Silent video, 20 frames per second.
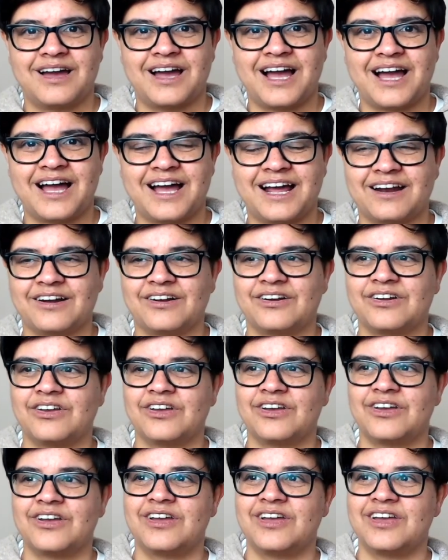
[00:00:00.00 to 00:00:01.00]
And
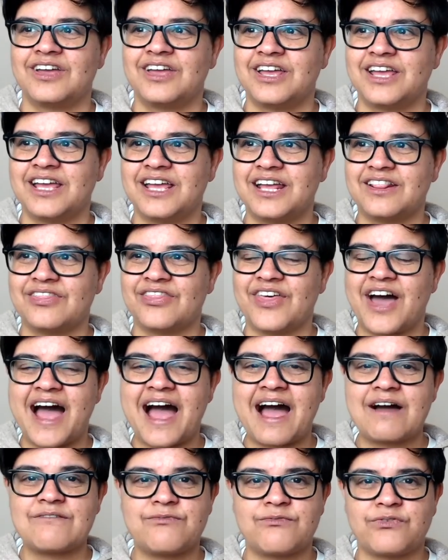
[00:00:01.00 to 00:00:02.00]

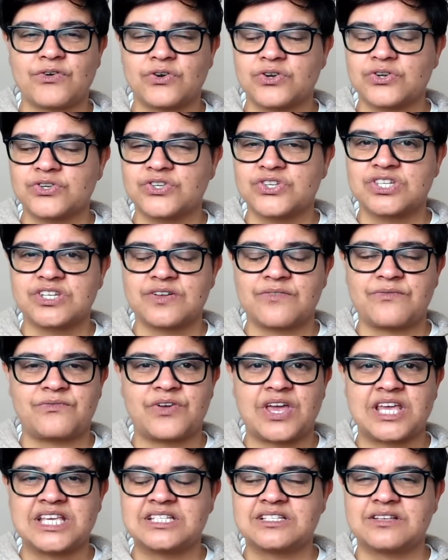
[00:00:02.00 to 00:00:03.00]
that first
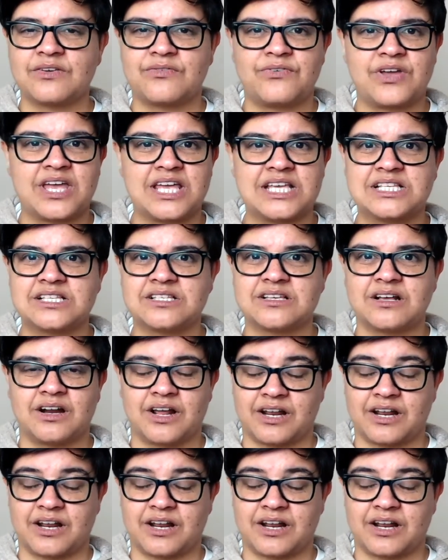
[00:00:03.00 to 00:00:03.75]
face-to-face,